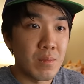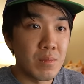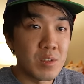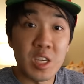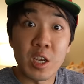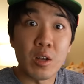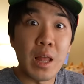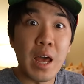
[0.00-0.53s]

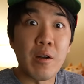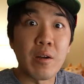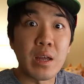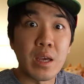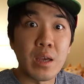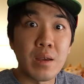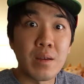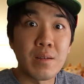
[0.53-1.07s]

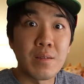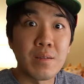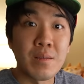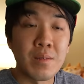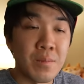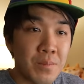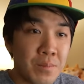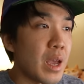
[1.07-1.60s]
singularity.
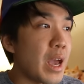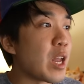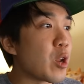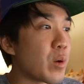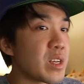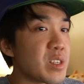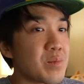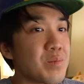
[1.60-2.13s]

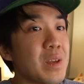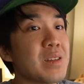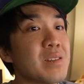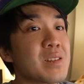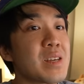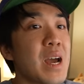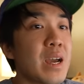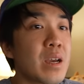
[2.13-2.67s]
Anyways, in
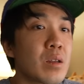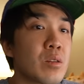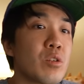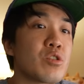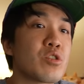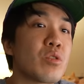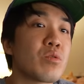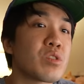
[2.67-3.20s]
tech,
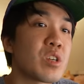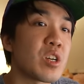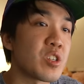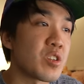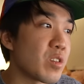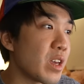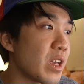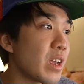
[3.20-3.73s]
there's no
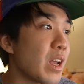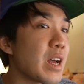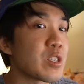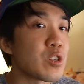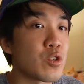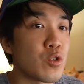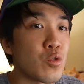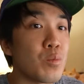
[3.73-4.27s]
such thing as
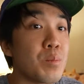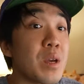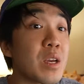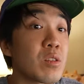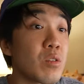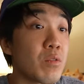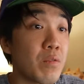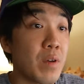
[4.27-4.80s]
too
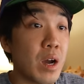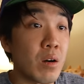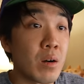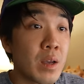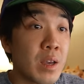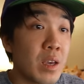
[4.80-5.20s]
big to fail.